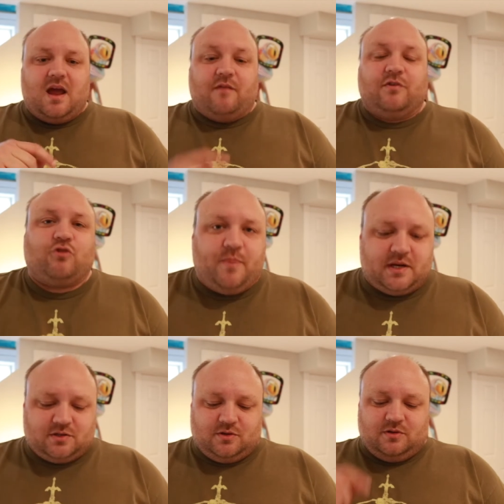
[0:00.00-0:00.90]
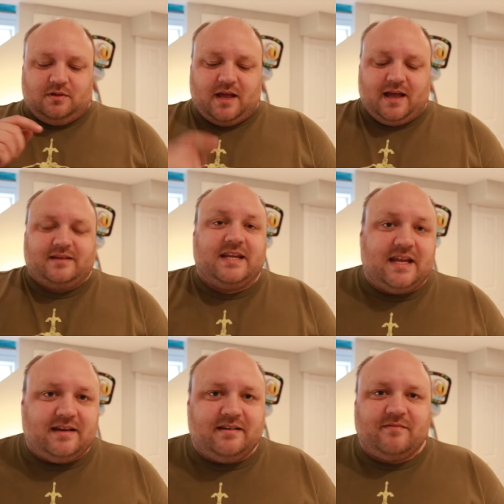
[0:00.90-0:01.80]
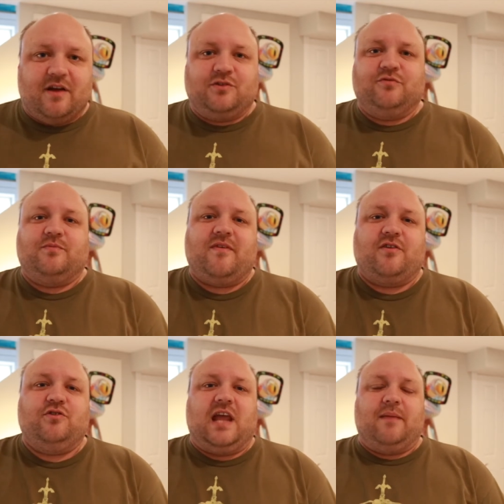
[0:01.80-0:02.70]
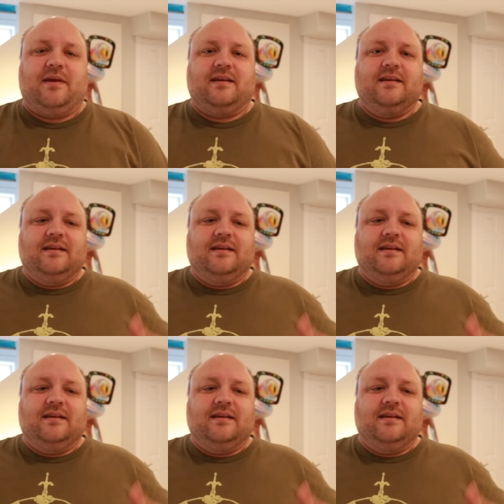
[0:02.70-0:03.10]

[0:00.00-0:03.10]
Retro Pixel, Dean, Round 2 from Round 2 Gaming,